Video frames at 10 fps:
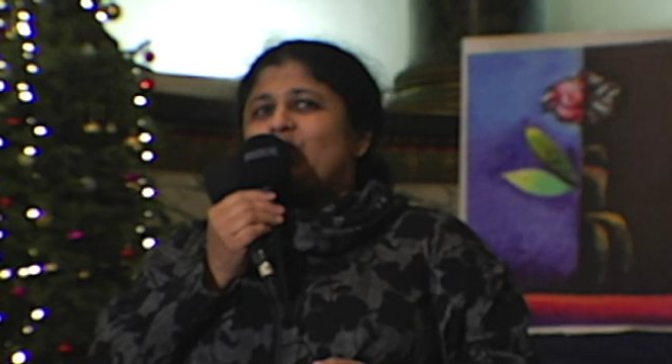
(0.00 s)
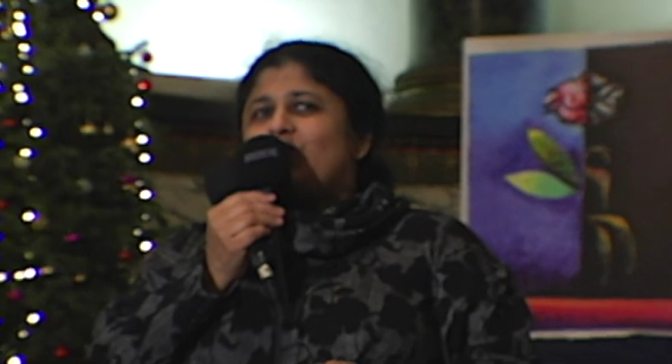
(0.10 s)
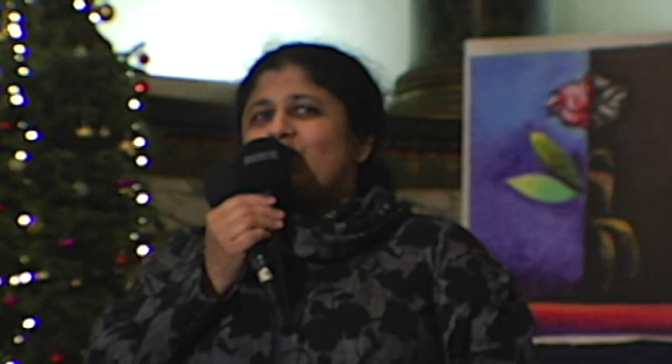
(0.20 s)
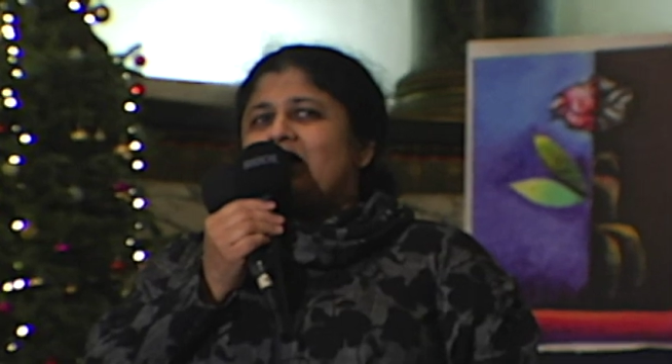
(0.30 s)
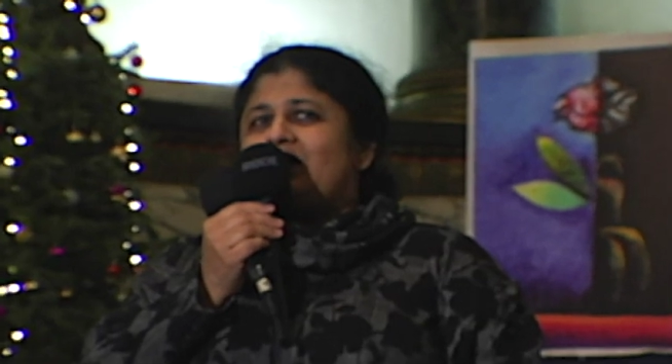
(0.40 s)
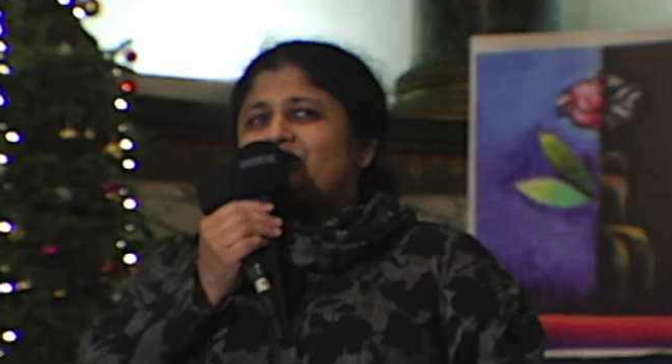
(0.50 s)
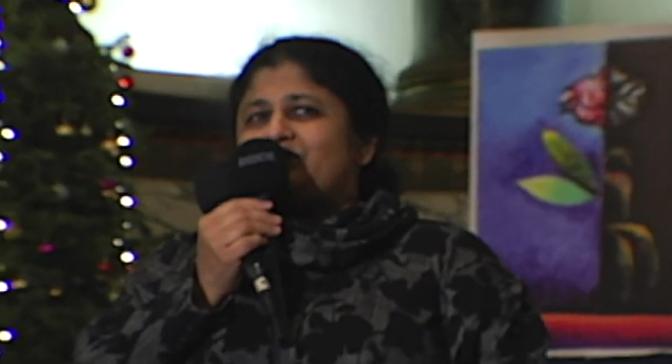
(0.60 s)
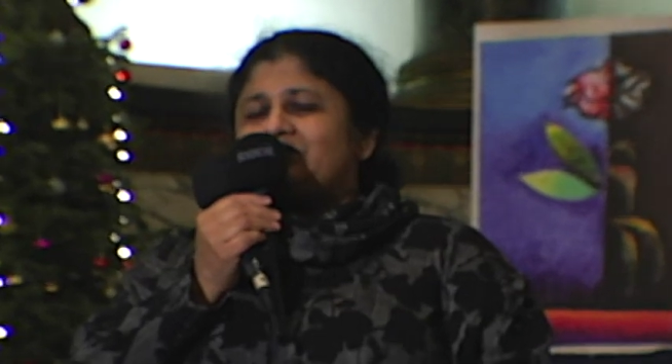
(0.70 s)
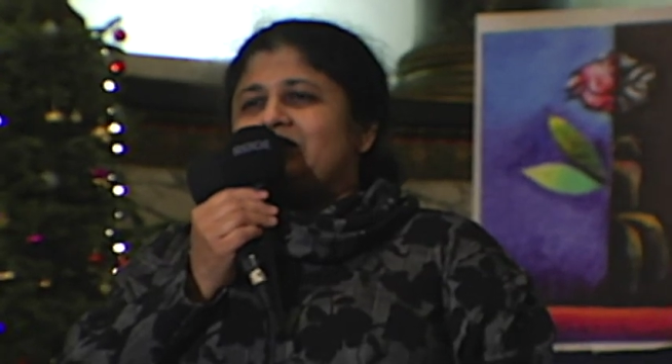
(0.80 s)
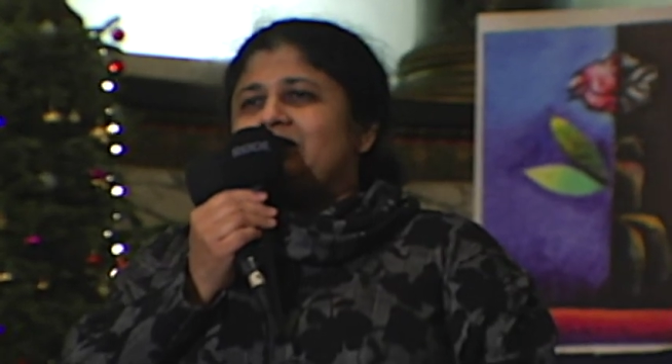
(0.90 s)
long
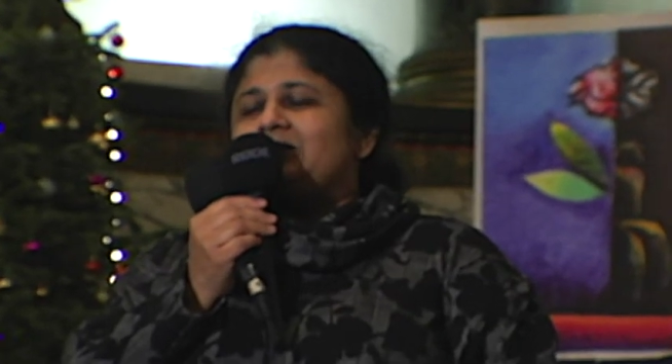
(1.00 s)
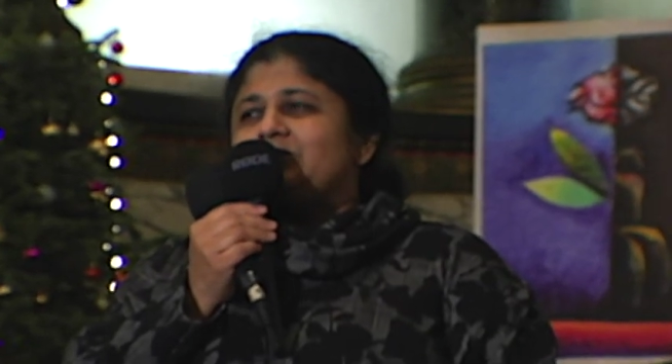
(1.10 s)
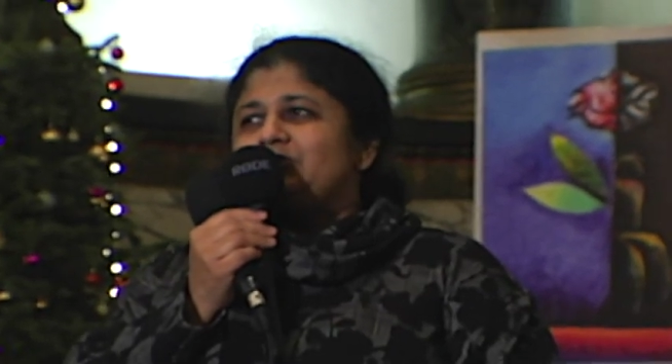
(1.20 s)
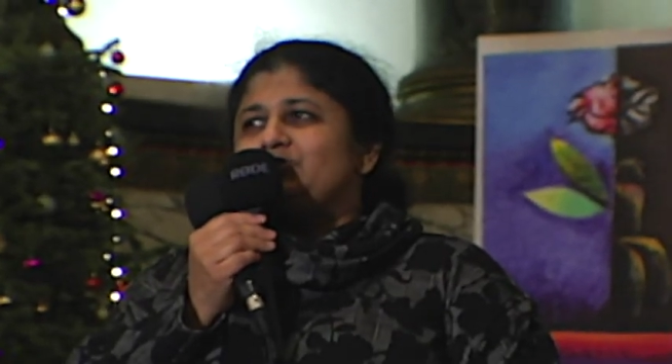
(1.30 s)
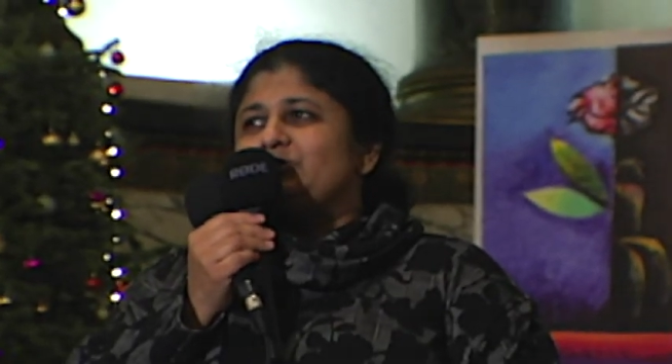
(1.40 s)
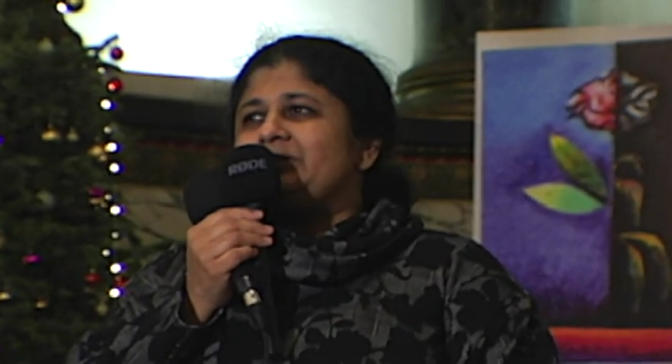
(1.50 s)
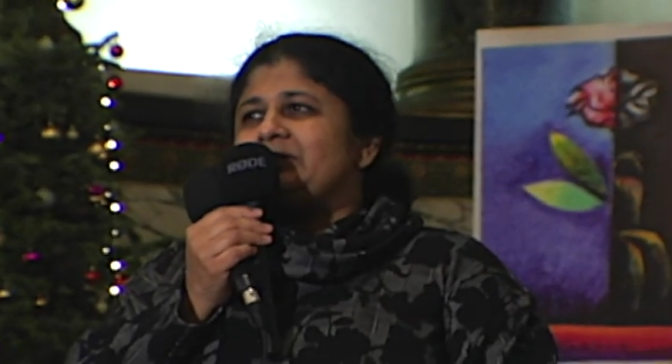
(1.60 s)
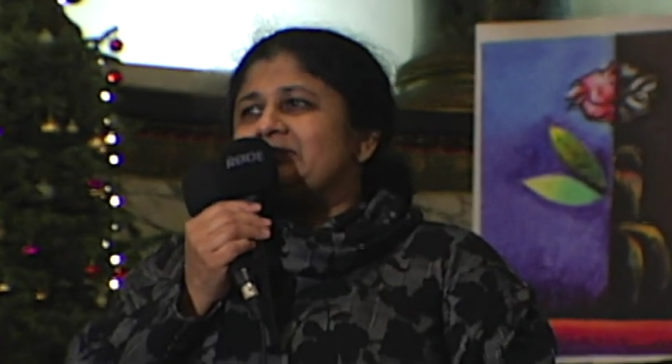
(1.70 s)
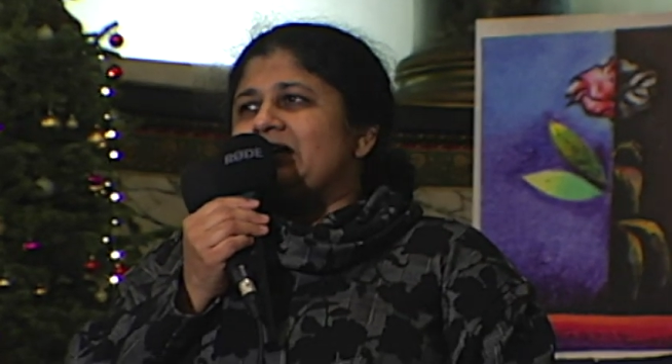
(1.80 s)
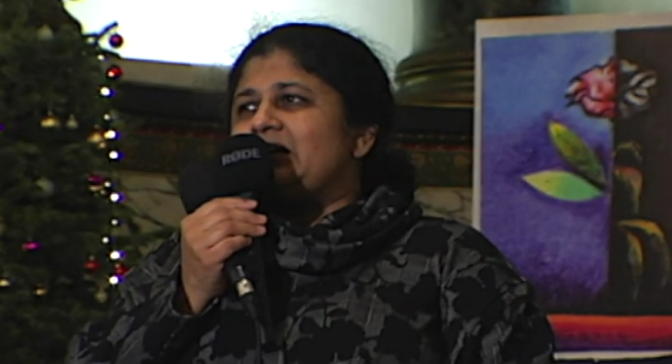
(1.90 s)
after
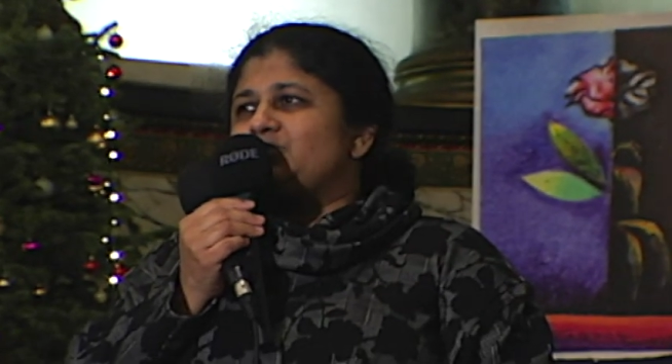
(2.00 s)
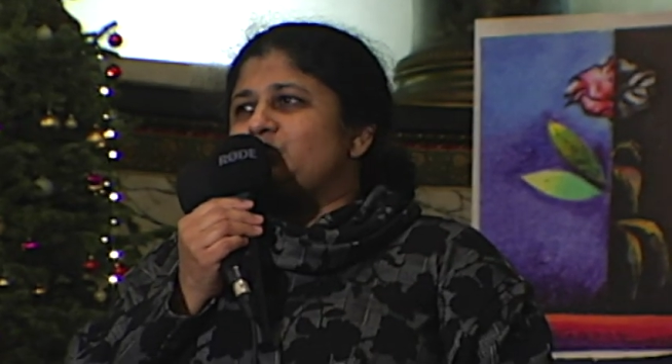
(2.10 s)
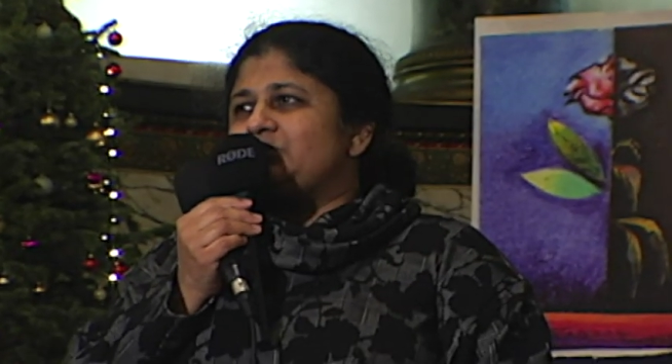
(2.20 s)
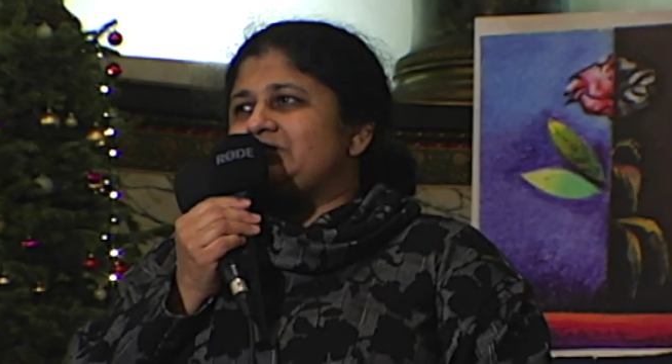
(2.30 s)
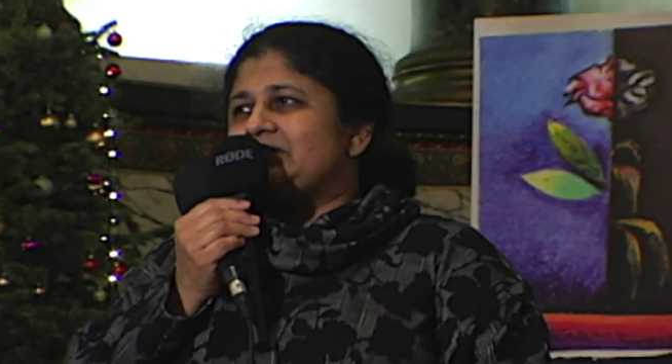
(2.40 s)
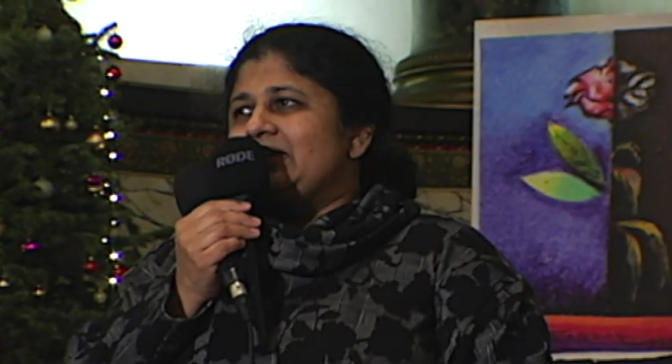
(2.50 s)
Julian Assange was